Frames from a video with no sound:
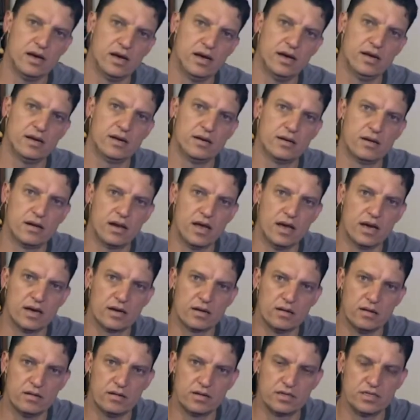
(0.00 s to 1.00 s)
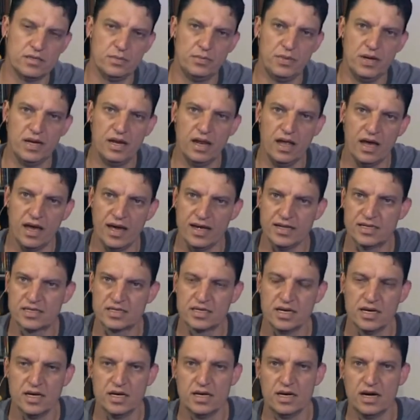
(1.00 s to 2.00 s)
I don't like RGB lights.